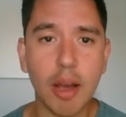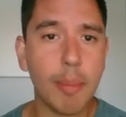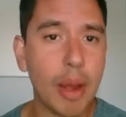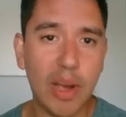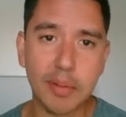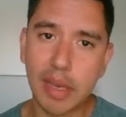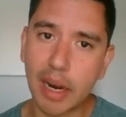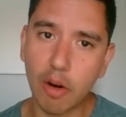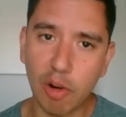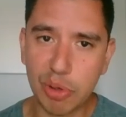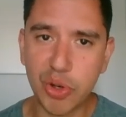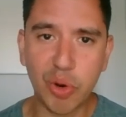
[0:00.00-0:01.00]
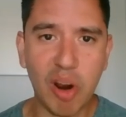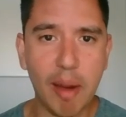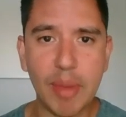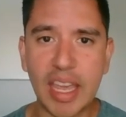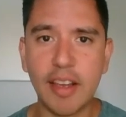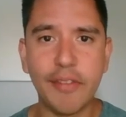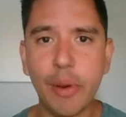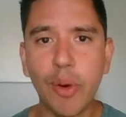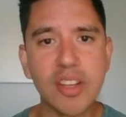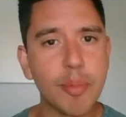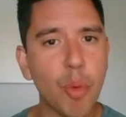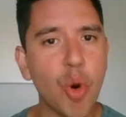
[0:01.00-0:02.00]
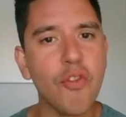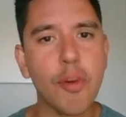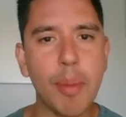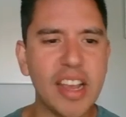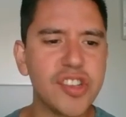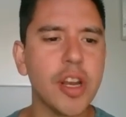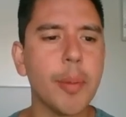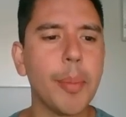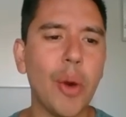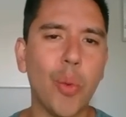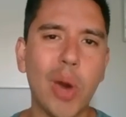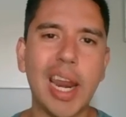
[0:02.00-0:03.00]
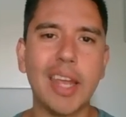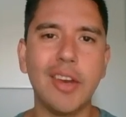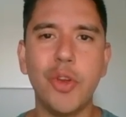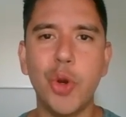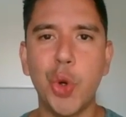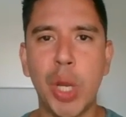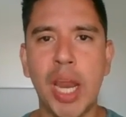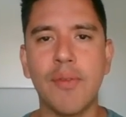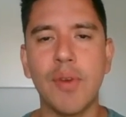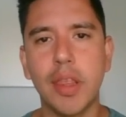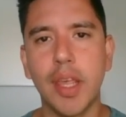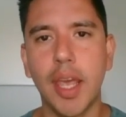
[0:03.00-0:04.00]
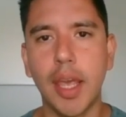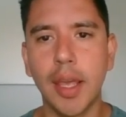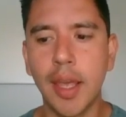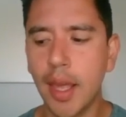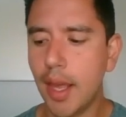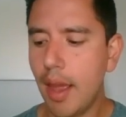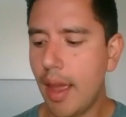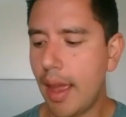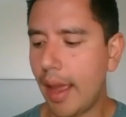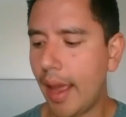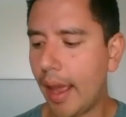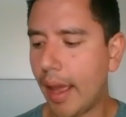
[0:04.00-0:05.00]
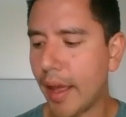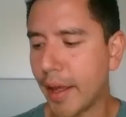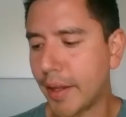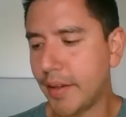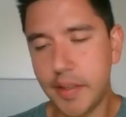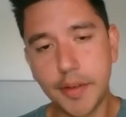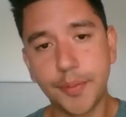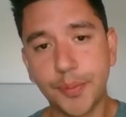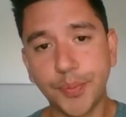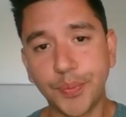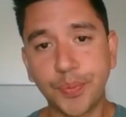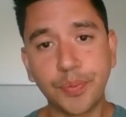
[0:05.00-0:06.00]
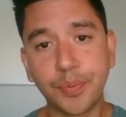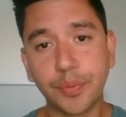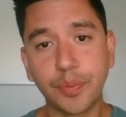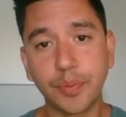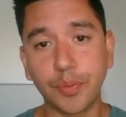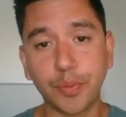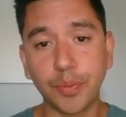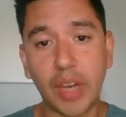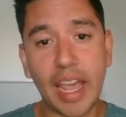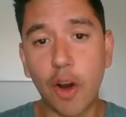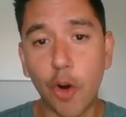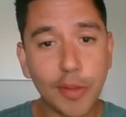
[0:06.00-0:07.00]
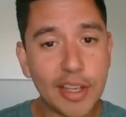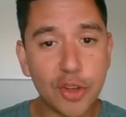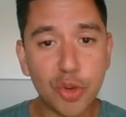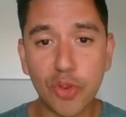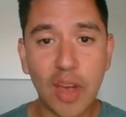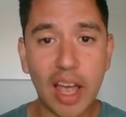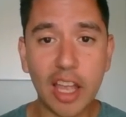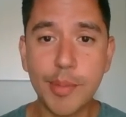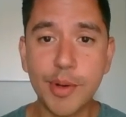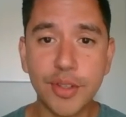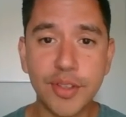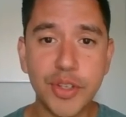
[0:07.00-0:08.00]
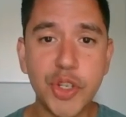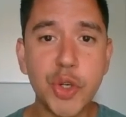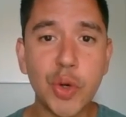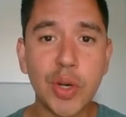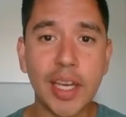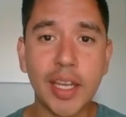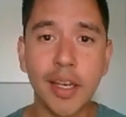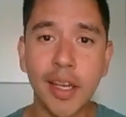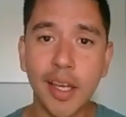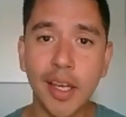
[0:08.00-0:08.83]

out my website, growwithjoe.me, if you want some more information about what I do and everything. And yeah, I hope this was valuable to you. And